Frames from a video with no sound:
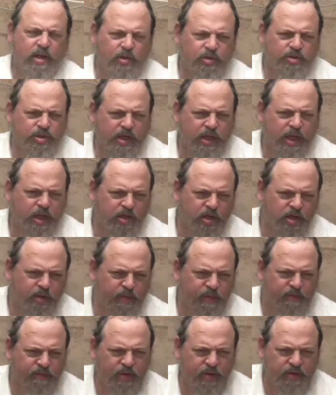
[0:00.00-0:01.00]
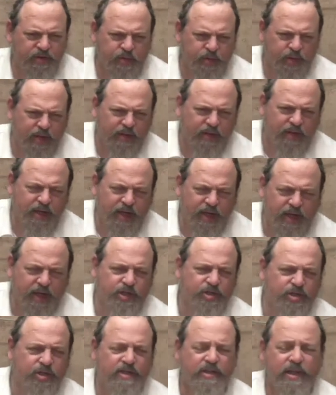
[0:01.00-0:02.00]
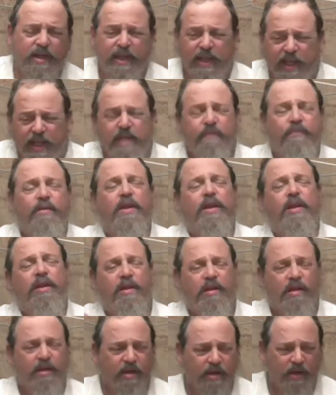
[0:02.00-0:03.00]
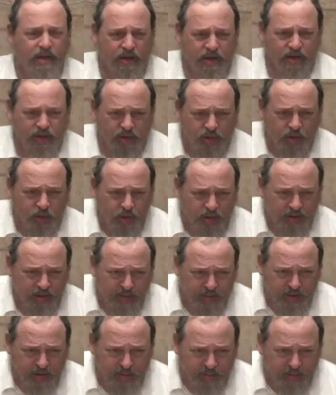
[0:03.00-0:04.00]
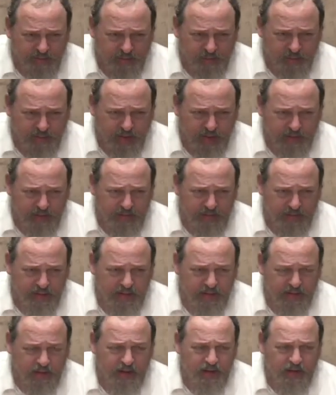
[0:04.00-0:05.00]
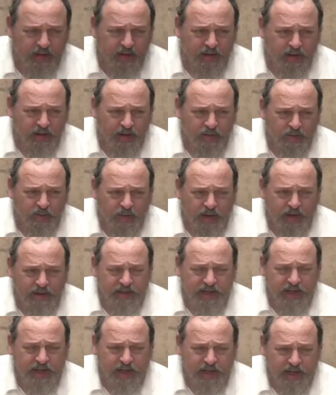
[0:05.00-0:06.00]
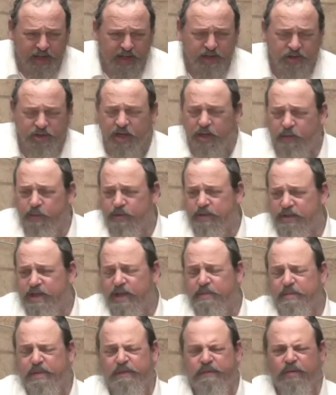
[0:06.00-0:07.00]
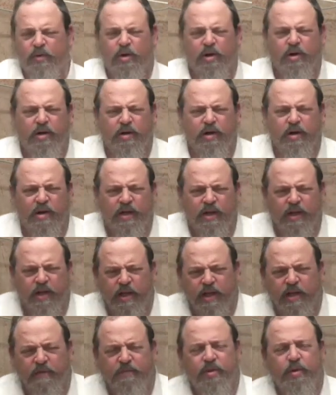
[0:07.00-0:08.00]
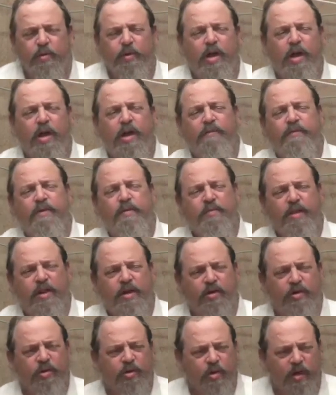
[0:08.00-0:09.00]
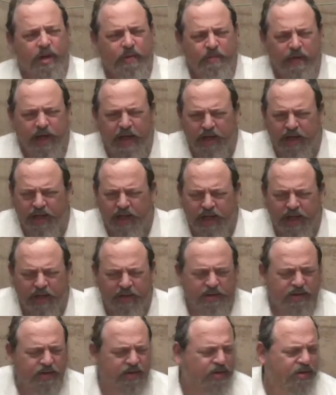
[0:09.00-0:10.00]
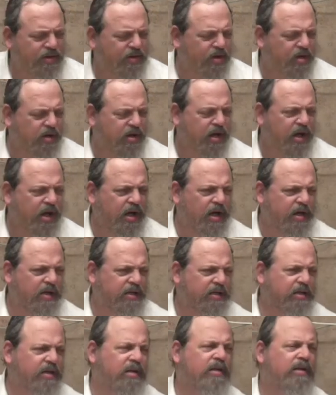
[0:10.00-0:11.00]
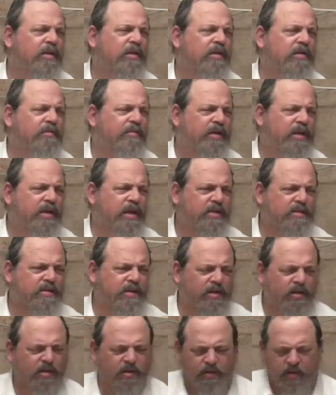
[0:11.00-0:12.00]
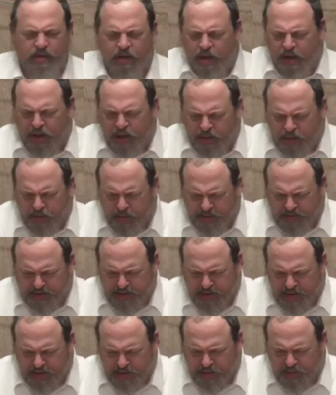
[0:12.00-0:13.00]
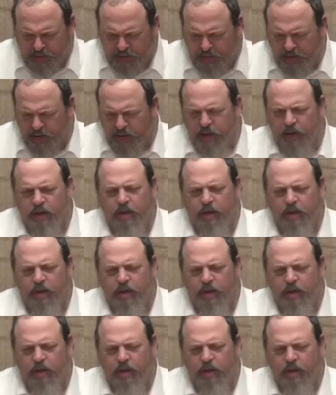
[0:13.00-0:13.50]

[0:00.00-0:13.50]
Kol Shekin you can move those around. Chiddush is that even new ones you can move around. Why is that a chiddush? Like we were saying before, if the ra'afim that are new I'm not allowed to cook on because it'll do a tikkun.